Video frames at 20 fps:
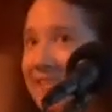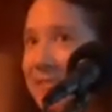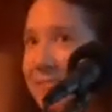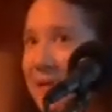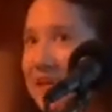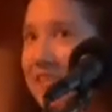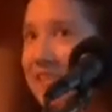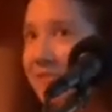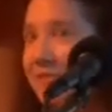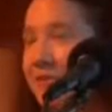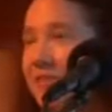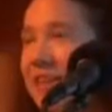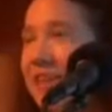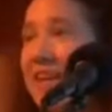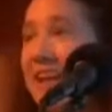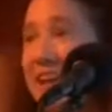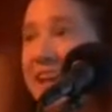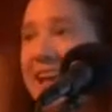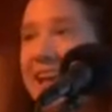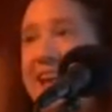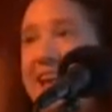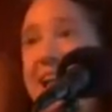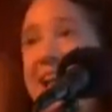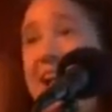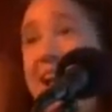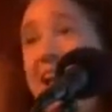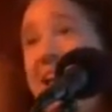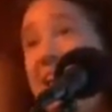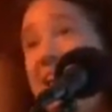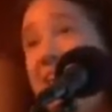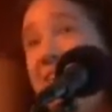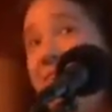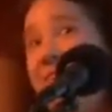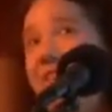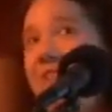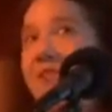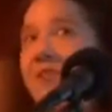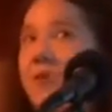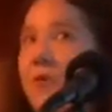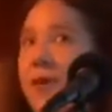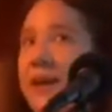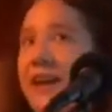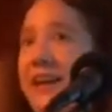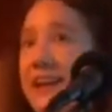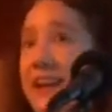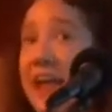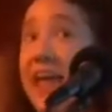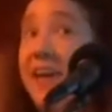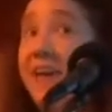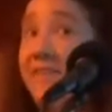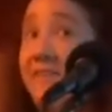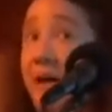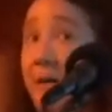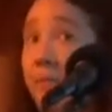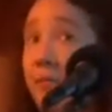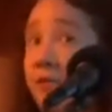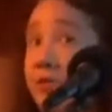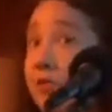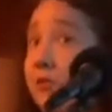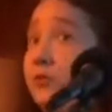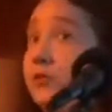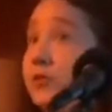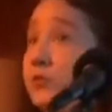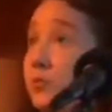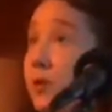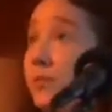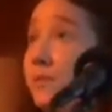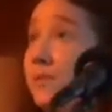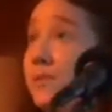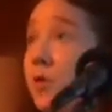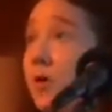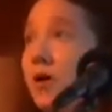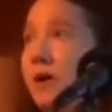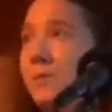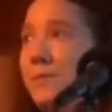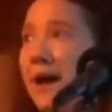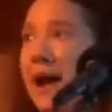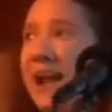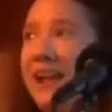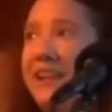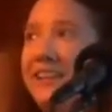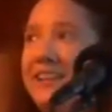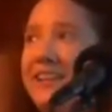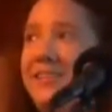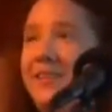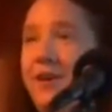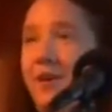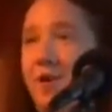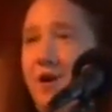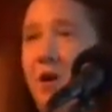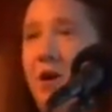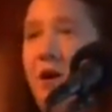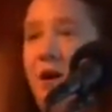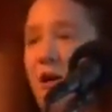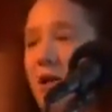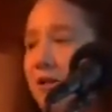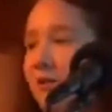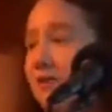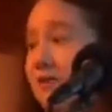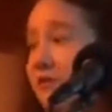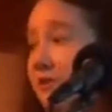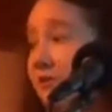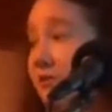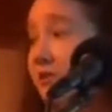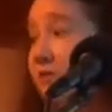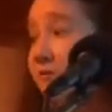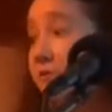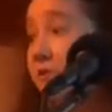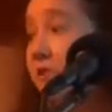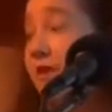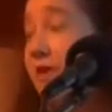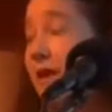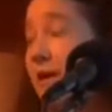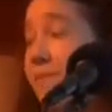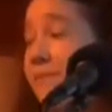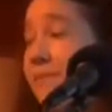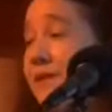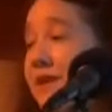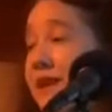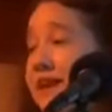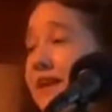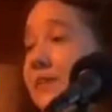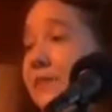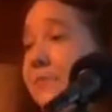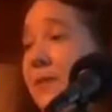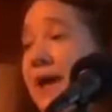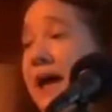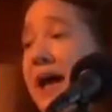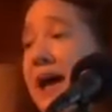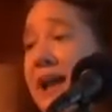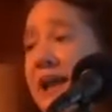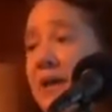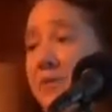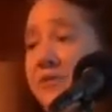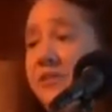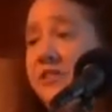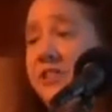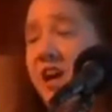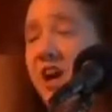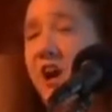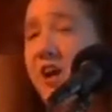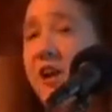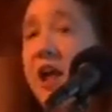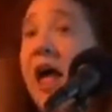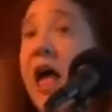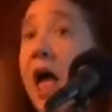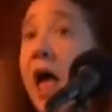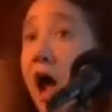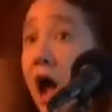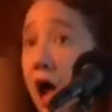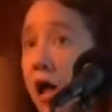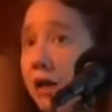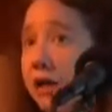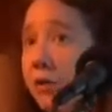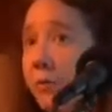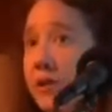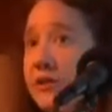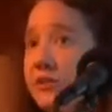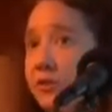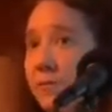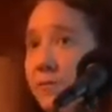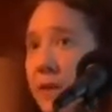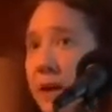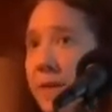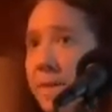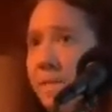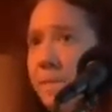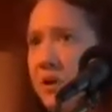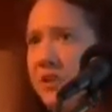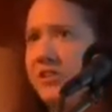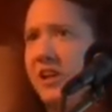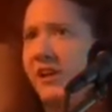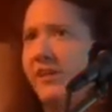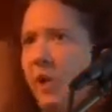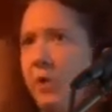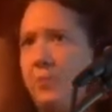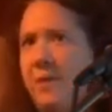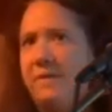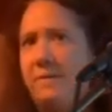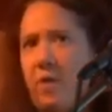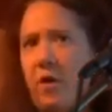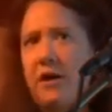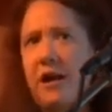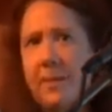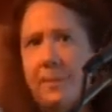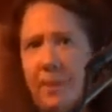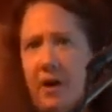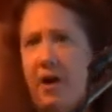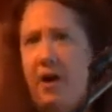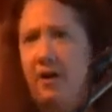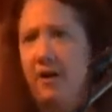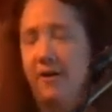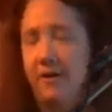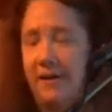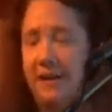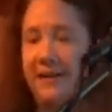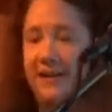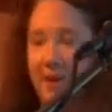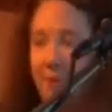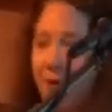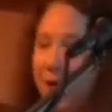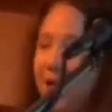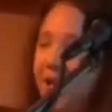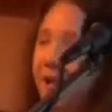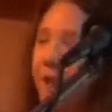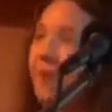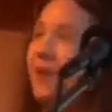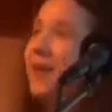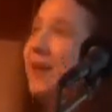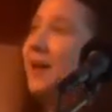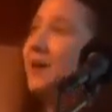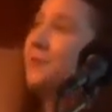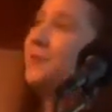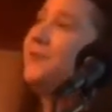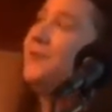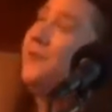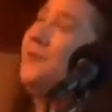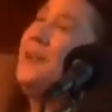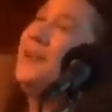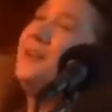Ice for the king and lace for the queen. Fabric jewels from more piled in the hold. Gold for the company is fair in turn. Always remember to look before you burn. the bow in